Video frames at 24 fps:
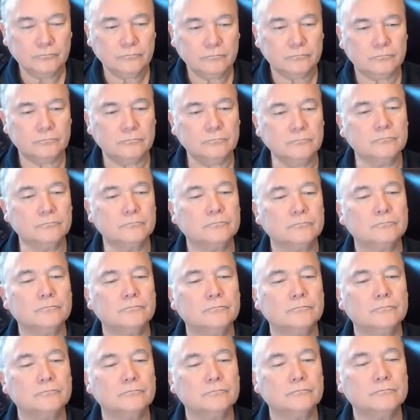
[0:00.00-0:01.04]

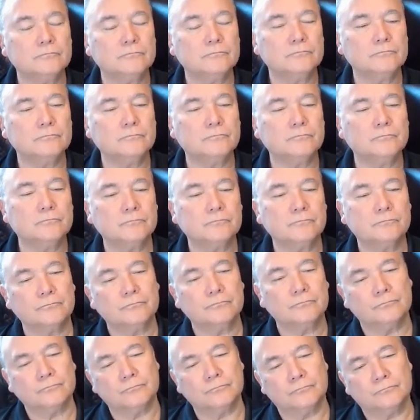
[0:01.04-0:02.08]

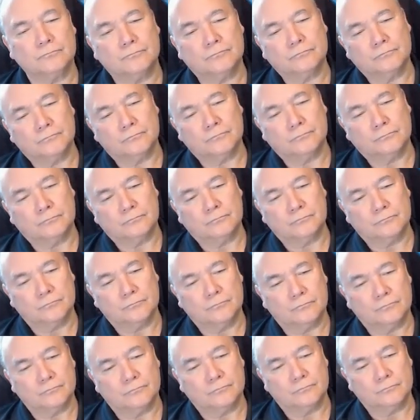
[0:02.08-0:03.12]

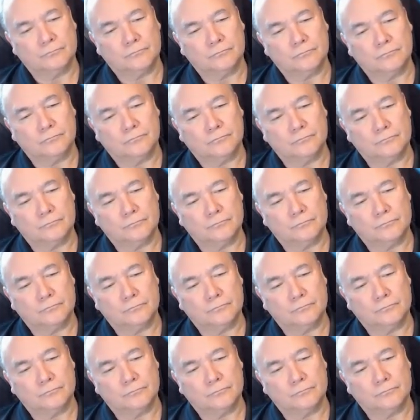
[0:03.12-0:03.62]
(not speaking)